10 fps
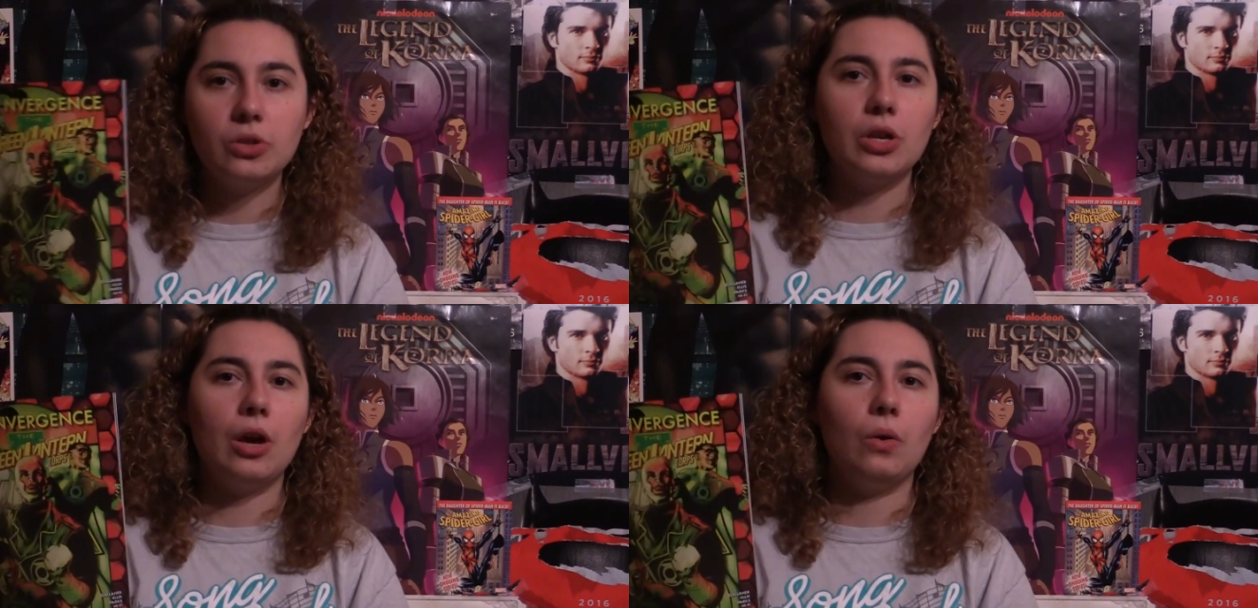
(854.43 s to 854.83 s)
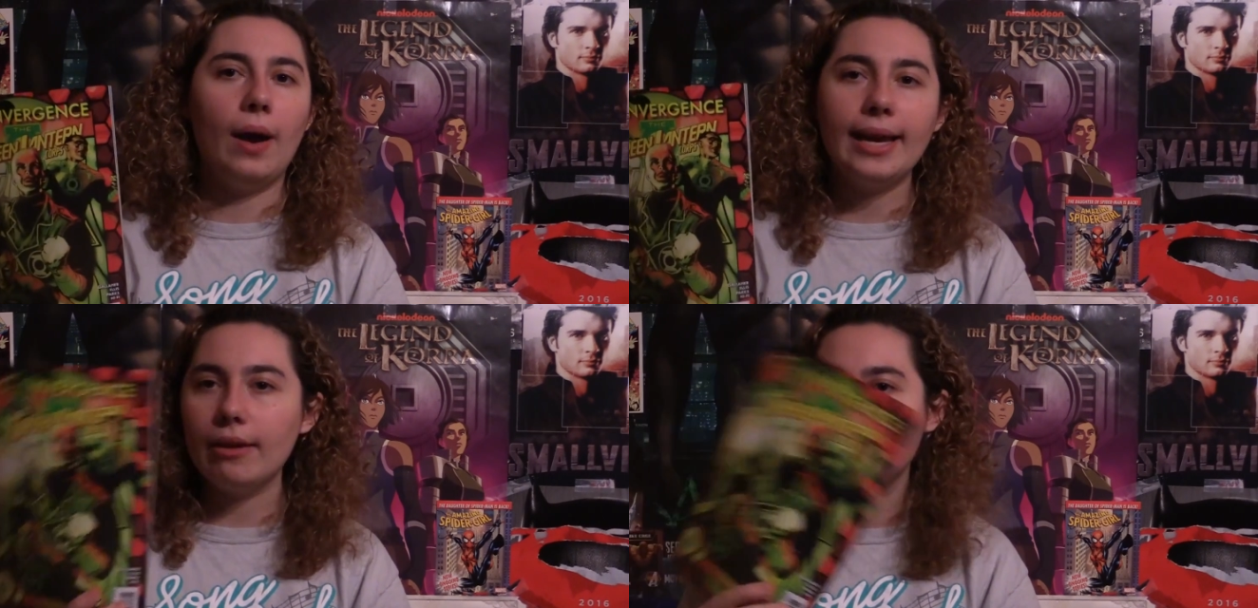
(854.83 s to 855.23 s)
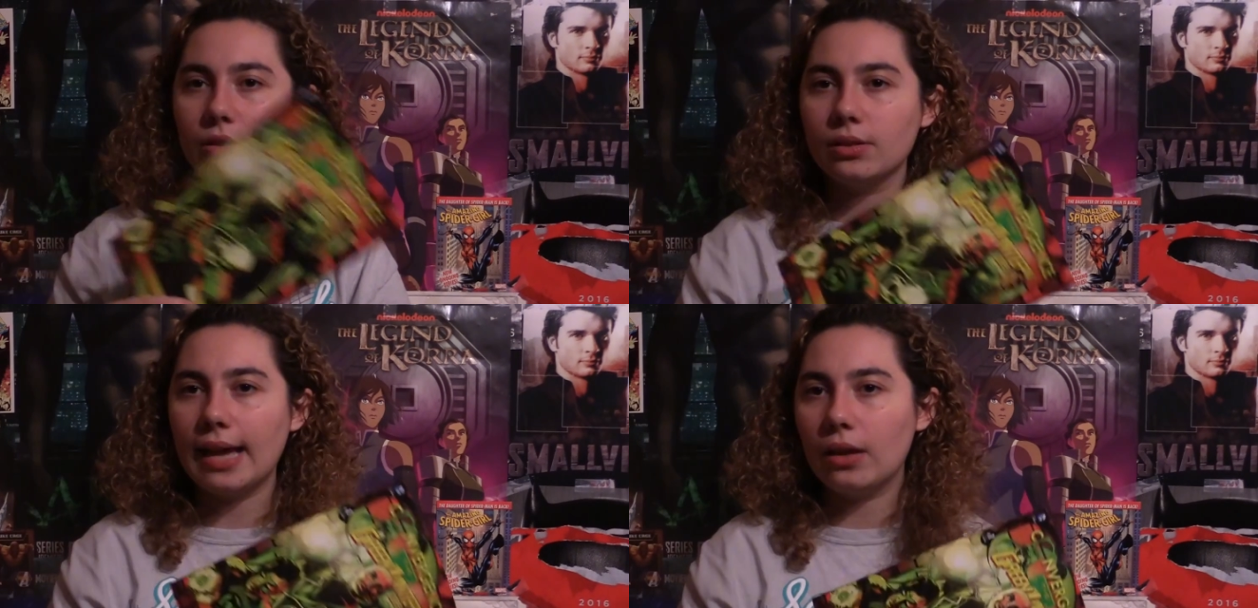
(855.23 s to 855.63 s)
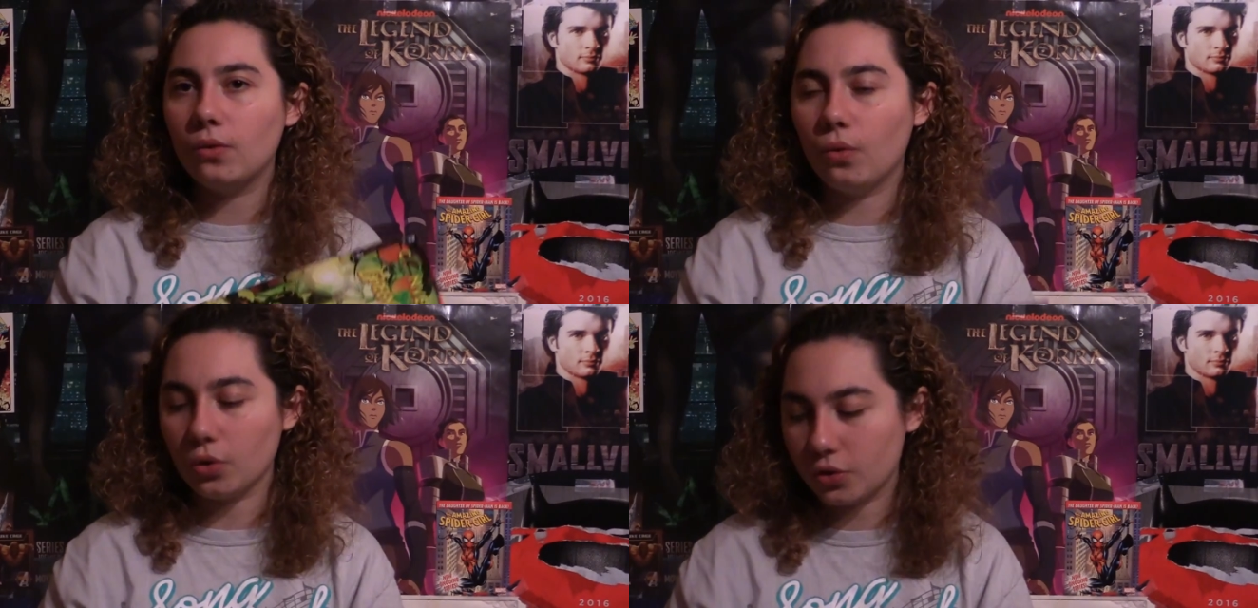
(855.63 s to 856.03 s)
Speaker 1: So I gave this a solid
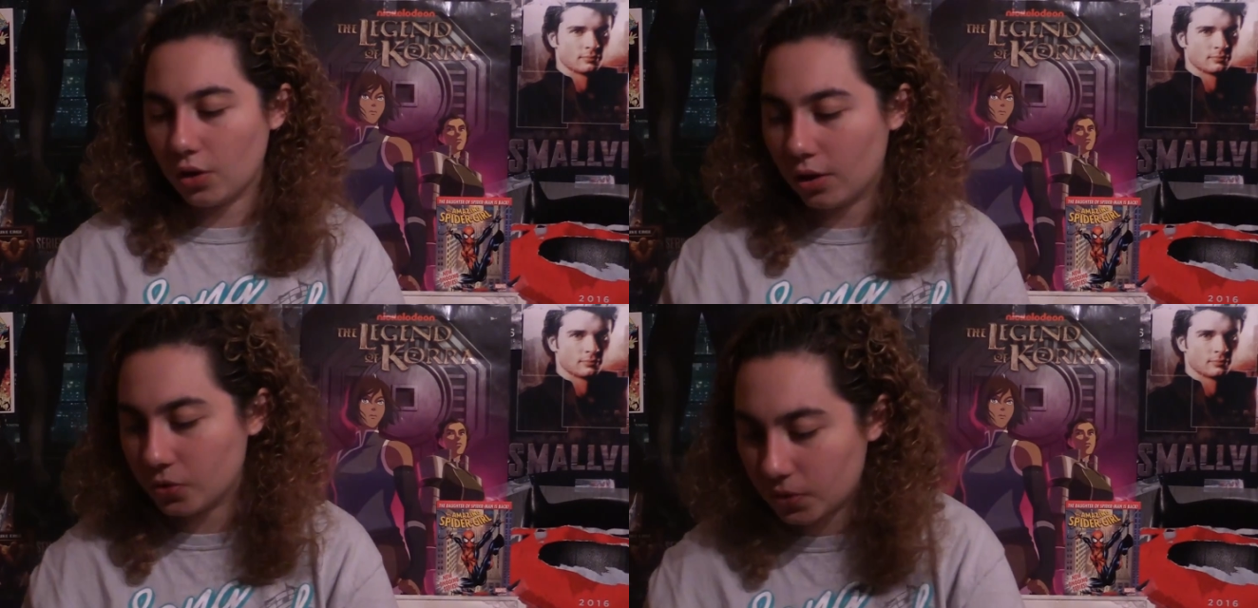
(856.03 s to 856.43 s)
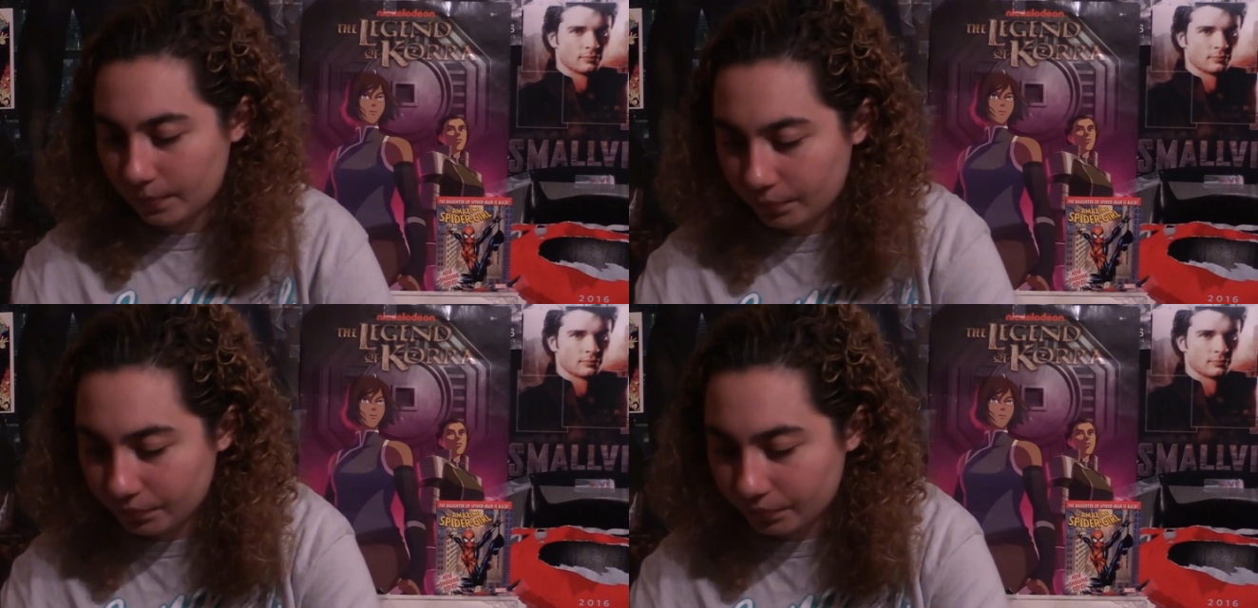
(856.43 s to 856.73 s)
4 stars.